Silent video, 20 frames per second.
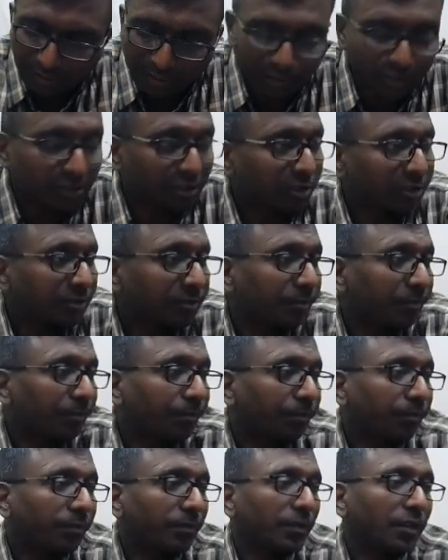cash
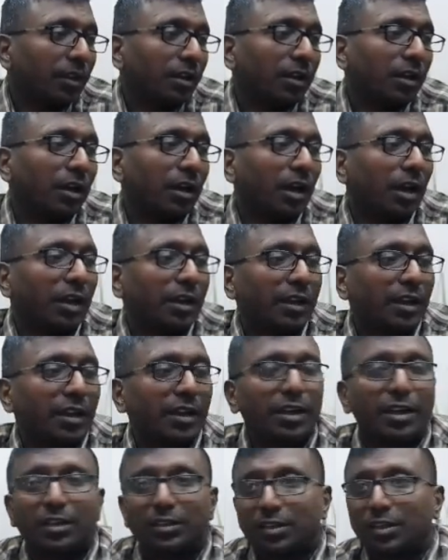or
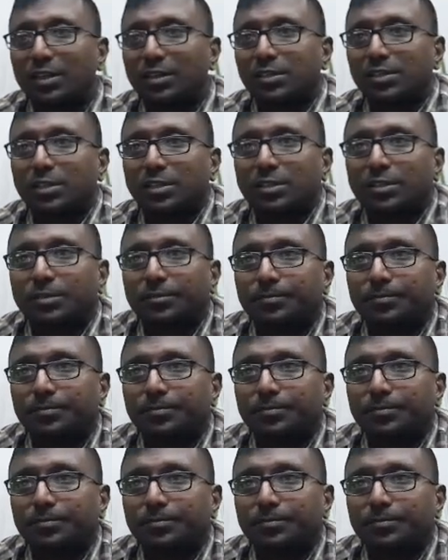any other asset